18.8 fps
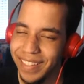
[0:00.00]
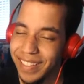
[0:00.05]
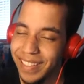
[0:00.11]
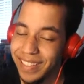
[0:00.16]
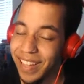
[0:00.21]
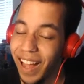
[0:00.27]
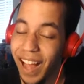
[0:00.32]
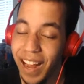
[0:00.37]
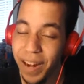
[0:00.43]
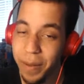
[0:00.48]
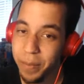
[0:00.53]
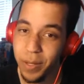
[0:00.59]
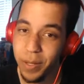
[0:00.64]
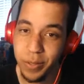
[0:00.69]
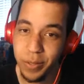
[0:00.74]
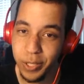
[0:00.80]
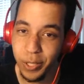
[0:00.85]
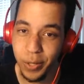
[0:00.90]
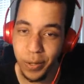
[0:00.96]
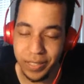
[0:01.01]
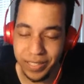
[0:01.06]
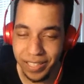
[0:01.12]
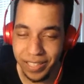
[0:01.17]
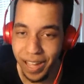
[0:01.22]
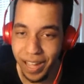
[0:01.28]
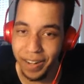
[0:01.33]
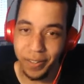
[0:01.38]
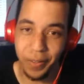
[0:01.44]
is not a Mewtwo, it's
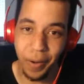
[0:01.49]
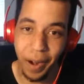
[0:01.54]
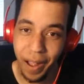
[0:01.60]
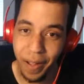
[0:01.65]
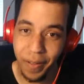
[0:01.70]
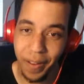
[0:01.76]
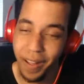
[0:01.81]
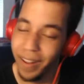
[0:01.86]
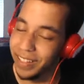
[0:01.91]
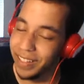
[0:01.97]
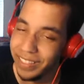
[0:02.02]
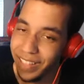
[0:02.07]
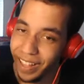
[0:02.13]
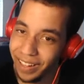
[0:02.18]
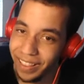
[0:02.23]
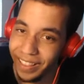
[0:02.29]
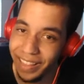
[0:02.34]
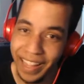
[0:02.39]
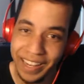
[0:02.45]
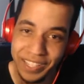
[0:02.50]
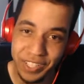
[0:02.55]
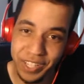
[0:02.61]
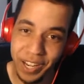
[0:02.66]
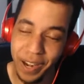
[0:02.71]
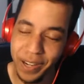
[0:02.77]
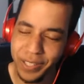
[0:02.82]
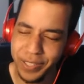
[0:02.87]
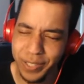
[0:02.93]
not a Groudon, it's not a
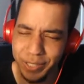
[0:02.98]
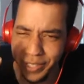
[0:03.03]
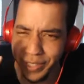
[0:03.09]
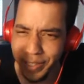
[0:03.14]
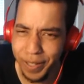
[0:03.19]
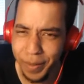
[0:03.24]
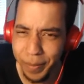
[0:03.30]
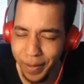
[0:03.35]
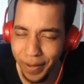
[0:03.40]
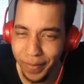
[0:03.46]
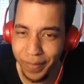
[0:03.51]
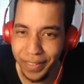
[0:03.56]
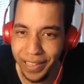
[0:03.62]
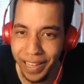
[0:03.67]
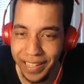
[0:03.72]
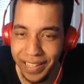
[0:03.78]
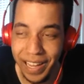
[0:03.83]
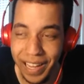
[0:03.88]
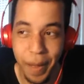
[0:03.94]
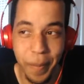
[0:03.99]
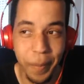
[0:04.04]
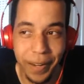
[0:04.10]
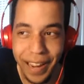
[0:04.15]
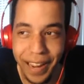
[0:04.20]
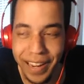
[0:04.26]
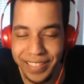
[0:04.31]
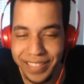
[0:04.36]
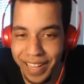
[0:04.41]
Legendary, so it's a little bit of a letdown, but
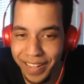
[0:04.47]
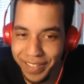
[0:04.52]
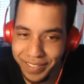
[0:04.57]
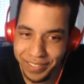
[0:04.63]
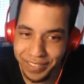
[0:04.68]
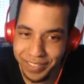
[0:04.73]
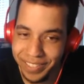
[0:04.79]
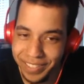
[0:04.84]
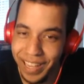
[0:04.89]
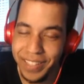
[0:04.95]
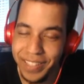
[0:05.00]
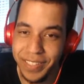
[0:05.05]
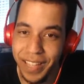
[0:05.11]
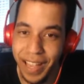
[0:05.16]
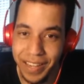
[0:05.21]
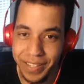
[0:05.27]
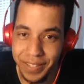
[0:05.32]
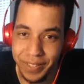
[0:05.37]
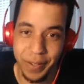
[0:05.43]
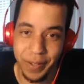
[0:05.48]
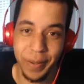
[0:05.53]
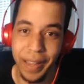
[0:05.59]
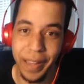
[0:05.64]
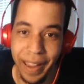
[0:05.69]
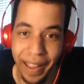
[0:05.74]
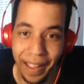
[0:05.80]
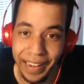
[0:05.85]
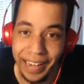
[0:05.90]
hey, Sandslash is
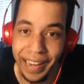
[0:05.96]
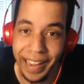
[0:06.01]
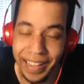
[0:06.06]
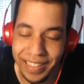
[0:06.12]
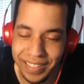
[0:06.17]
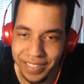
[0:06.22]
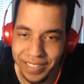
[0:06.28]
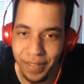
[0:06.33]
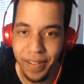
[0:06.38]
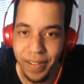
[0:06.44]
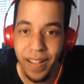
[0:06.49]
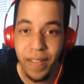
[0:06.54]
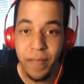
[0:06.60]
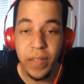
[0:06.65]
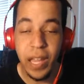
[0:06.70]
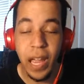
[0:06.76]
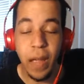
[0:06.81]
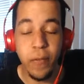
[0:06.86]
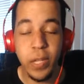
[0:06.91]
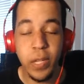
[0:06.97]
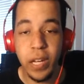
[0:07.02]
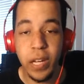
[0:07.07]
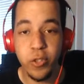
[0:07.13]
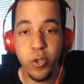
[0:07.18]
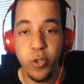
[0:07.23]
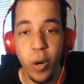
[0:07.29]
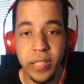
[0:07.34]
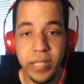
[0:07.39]
okay, I guess. So, if you did
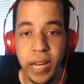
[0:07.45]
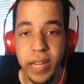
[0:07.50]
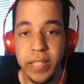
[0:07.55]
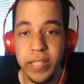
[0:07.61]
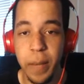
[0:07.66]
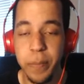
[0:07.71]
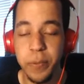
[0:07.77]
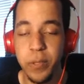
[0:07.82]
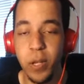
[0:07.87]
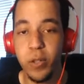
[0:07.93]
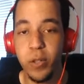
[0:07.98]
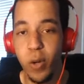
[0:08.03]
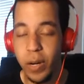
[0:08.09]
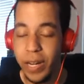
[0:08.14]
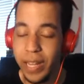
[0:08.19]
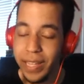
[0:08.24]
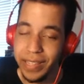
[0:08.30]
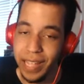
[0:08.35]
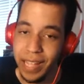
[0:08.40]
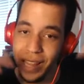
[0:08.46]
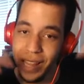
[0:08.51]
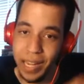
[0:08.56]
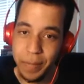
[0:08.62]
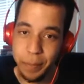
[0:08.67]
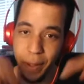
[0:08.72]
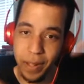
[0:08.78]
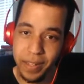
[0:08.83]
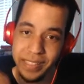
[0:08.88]
enjoy today's episode, go ahead and hit that
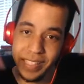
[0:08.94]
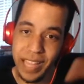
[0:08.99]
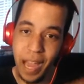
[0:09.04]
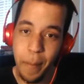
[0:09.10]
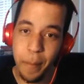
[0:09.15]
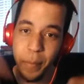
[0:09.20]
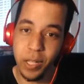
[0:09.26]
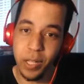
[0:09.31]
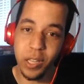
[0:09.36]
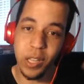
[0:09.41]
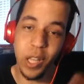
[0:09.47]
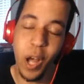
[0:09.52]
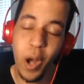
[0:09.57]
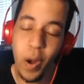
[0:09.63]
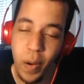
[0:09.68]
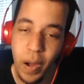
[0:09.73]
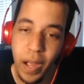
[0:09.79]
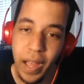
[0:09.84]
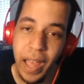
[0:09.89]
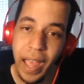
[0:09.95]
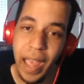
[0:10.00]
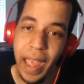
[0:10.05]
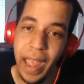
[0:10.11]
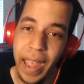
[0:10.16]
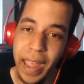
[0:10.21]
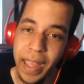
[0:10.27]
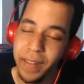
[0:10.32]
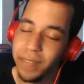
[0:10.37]
like button down below,
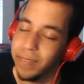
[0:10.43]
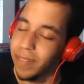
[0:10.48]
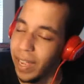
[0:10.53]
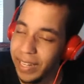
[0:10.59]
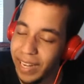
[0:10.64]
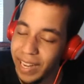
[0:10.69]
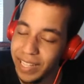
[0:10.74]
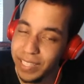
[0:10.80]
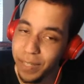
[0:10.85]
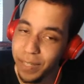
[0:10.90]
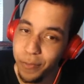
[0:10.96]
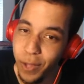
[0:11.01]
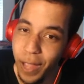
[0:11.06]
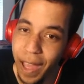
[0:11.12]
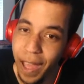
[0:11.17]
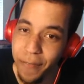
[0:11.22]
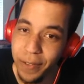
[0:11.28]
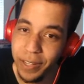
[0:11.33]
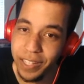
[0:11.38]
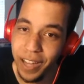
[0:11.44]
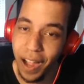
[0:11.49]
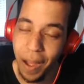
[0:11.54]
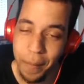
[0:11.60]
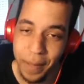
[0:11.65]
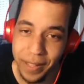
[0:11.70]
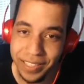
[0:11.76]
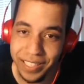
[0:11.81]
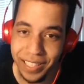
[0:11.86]
and I guess if you haven't
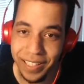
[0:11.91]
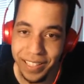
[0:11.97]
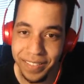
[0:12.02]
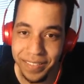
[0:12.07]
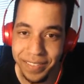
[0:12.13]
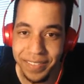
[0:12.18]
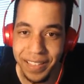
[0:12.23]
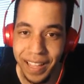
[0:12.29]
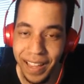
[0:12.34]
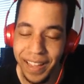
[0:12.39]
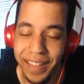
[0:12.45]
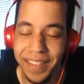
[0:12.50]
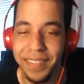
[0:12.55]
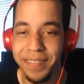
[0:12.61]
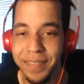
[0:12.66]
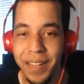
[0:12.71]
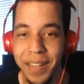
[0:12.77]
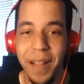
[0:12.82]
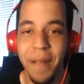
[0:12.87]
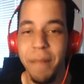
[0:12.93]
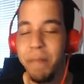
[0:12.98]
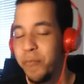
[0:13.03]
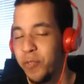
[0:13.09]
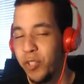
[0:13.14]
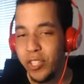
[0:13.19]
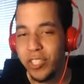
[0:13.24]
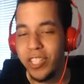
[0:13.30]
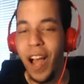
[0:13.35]
commented, then
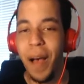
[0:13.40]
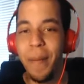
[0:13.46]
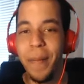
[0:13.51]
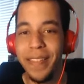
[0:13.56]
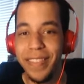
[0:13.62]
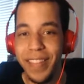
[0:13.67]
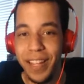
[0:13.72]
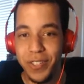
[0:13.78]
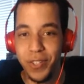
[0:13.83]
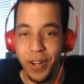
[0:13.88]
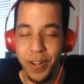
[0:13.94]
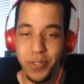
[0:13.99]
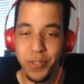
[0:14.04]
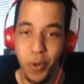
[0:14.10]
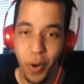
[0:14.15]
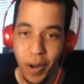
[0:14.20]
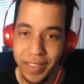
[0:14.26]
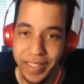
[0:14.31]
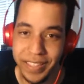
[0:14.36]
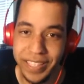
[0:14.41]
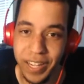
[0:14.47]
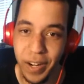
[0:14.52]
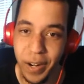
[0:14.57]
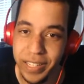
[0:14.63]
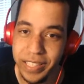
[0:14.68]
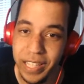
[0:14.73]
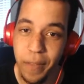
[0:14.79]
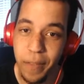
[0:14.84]
just comment that you're enjoying the
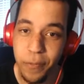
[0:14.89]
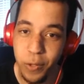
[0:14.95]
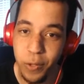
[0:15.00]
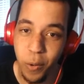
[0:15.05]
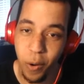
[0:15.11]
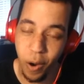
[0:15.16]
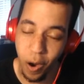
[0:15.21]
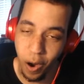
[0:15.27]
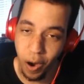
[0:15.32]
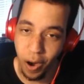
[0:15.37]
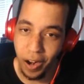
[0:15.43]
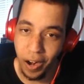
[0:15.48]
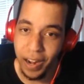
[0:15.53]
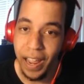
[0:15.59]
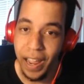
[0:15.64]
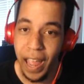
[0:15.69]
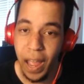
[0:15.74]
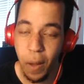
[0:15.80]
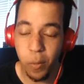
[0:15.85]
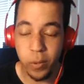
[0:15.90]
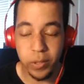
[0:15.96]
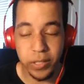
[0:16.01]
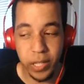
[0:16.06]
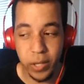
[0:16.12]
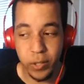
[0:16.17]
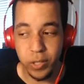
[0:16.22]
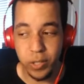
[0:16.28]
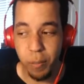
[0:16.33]
series if you are. And we'll
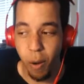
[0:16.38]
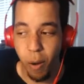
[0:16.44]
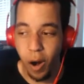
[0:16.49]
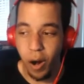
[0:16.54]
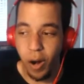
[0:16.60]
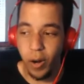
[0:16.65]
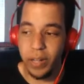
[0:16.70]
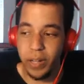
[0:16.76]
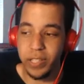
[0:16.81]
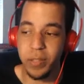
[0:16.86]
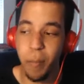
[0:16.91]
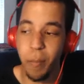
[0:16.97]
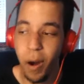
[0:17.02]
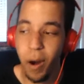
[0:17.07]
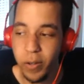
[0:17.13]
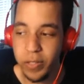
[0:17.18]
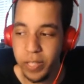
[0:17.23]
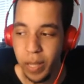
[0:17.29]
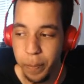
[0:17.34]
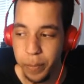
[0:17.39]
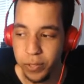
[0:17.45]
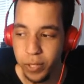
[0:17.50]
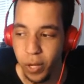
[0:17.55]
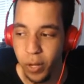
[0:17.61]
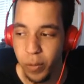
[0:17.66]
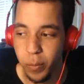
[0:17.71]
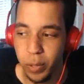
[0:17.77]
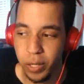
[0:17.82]
see you tomorrow. In tomorrow's
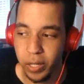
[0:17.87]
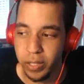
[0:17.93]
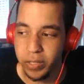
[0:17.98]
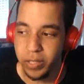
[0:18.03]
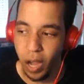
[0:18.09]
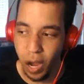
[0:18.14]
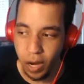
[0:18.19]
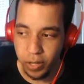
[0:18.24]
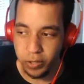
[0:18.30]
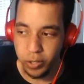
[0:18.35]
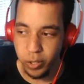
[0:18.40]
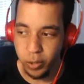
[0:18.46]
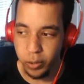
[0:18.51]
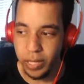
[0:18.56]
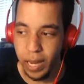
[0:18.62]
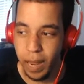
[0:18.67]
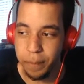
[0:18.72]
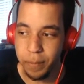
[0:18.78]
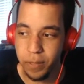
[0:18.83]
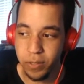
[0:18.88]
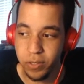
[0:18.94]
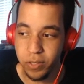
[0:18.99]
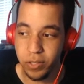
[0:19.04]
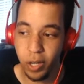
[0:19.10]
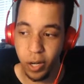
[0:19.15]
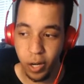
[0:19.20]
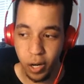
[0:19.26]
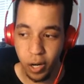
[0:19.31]
episode, we're going to talk to Captain
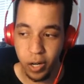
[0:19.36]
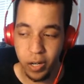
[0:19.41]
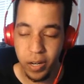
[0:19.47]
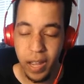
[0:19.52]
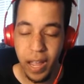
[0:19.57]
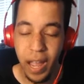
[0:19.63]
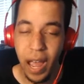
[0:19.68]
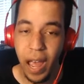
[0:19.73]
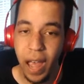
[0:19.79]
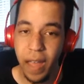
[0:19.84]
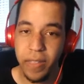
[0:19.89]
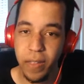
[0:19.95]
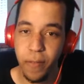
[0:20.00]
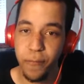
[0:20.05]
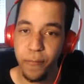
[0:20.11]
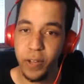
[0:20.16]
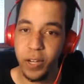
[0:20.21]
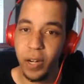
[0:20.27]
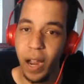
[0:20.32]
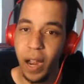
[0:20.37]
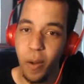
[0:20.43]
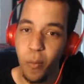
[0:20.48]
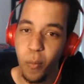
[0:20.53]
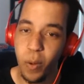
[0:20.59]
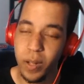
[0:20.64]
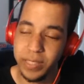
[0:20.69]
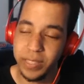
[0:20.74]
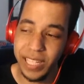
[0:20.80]
Stern and then figure
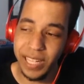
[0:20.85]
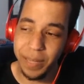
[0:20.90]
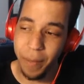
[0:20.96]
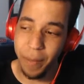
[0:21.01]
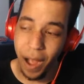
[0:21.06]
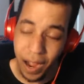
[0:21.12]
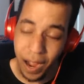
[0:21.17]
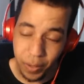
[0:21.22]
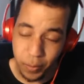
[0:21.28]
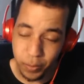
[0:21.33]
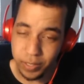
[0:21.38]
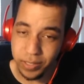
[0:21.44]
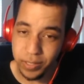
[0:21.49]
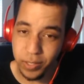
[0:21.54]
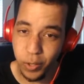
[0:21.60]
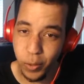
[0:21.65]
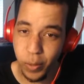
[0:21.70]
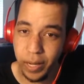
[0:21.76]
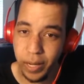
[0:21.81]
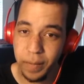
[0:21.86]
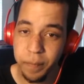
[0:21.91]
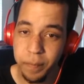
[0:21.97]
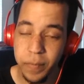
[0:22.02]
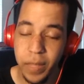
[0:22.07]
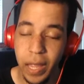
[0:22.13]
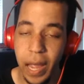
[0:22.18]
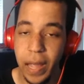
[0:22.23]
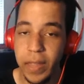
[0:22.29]
out what Team Aqua's doing
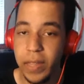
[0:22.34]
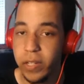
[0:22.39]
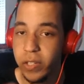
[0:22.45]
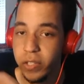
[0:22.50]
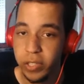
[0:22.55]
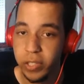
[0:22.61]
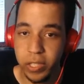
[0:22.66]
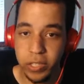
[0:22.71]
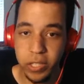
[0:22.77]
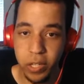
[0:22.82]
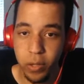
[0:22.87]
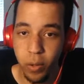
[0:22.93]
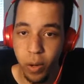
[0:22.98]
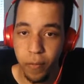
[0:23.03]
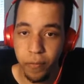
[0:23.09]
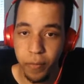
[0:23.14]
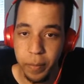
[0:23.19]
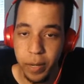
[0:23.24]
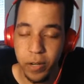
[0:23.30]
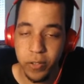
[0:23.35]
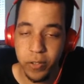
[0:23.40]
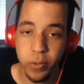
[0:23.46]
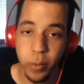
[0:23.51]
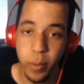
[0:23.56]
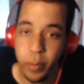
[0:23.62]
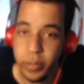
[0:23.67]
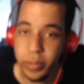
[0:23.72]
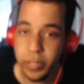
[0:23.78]
and then just continue on from here. So
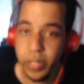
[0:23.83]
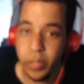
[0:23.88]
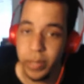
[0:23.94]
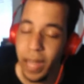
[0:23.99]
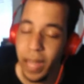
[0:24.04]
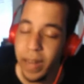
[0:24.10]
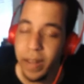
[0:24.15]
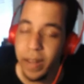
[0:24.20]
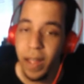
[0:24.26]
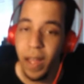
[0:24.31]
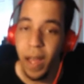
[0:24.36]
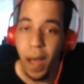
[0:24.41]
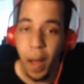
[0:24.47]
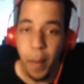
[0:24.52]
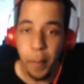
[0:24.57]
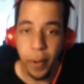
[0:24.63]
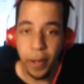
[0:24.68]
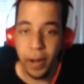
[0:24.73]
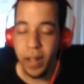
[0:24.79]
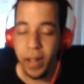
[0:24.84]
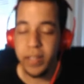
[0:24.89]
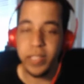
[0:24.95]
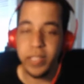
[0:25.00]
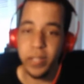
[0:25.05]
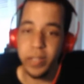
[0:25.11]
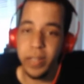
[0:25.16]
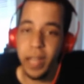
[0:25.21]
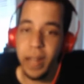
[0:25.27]
we will see you then. But
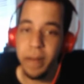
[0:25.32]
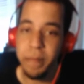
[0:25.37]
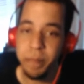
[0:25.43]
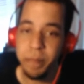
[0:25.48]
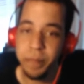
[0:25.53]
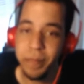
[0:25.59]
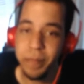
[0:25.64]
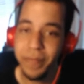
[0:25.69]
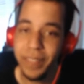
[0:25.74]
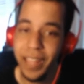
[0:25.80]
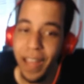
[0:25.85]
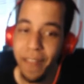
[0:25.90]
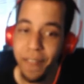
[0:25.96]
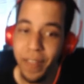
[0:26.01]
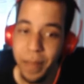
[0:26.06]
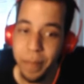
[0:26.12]
until then, have